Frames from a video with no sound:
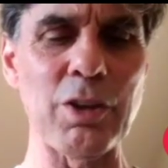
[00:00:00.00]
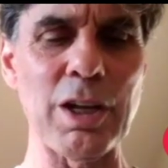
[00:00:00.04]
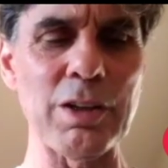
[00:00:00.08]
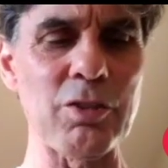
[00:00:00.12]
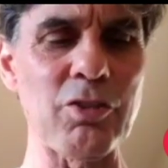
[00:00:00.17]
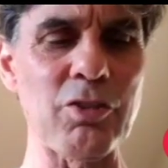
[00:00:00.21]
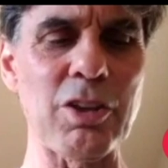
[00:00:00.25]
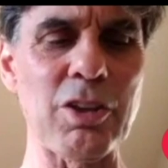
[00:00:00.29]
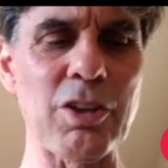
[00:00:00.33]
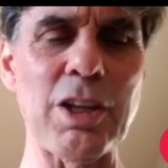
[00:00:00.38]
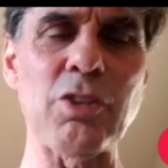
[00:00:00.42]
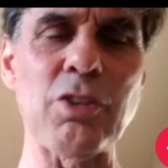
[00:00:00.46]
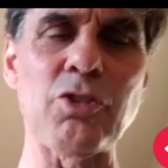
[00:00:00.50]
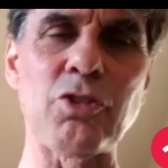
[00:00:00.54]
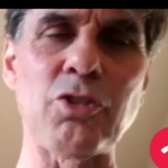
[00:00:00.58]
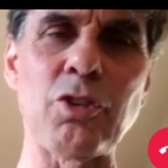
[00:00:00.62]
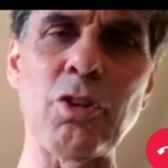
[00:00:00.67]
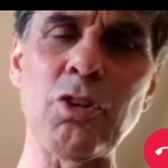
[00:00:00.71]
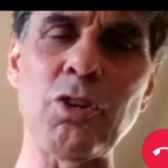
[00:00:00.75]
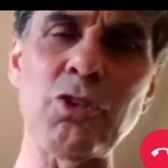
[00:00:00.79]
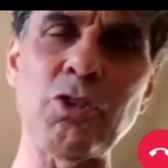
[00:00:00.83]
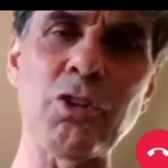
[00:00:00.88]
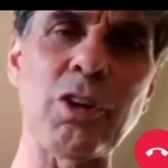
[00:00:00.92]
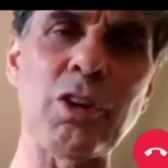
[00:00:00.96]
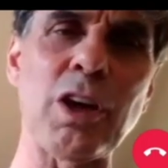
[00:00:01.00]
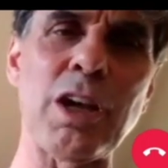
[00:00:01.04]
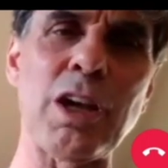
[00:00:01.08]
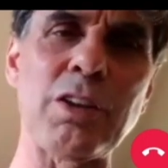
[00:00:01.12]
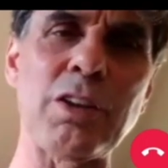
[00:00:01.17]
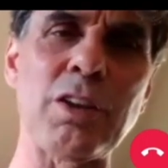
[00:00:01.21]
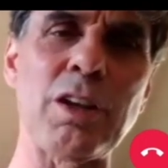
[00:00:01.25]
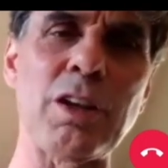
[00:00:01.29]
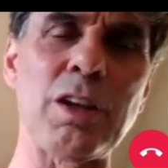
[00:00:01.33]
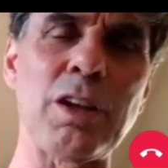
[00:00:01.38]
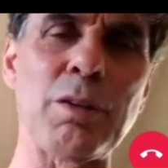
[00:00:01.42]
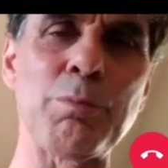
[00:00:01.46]
they've done tests
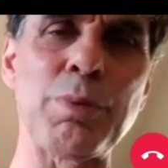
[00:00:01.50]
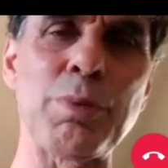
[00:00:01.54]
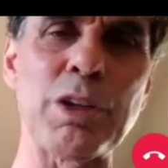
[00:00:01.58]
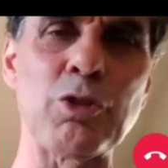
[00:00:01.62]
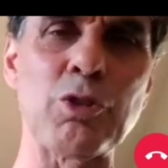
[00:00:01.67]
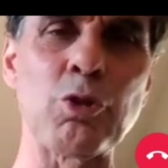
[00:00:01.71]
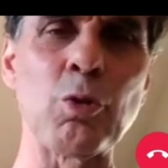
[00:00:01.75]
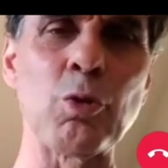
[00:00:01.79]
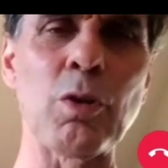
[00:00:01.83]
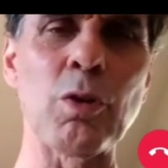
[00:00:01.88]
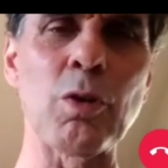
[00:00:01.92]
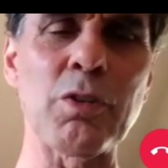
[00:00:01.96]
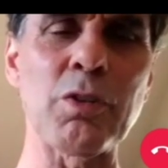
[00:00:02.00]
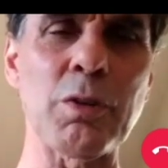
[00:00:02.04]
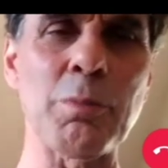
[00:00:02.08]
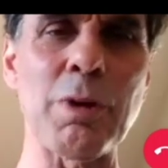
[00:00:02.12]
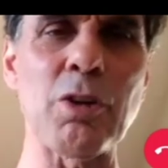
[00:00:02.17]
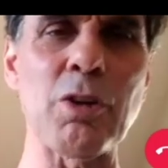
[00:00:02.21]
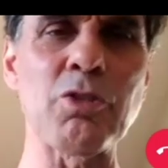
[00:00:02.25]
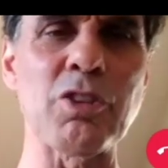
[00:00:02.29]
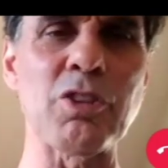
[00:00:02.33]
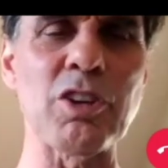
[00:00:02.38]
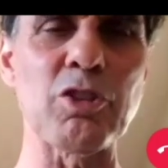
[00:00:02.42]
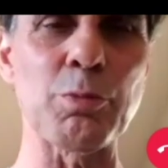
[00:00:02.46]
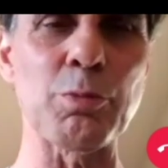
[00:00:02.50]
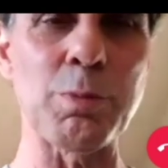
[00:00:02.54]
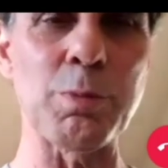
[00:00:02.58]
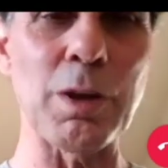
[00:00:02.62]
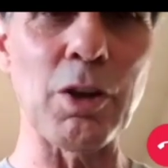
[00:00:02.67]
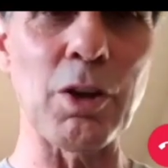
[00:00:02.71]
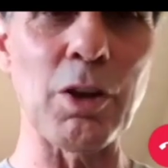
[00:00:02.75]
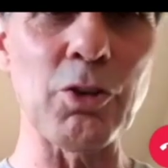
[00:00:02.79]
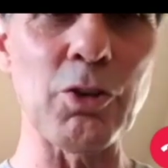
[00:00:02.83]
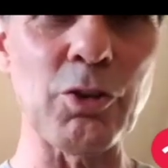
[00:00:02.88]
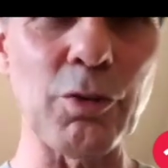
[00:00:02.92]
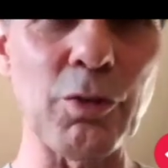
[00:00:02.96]
years ago in the Olympics. Who are the
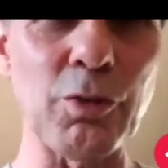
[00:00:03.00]
most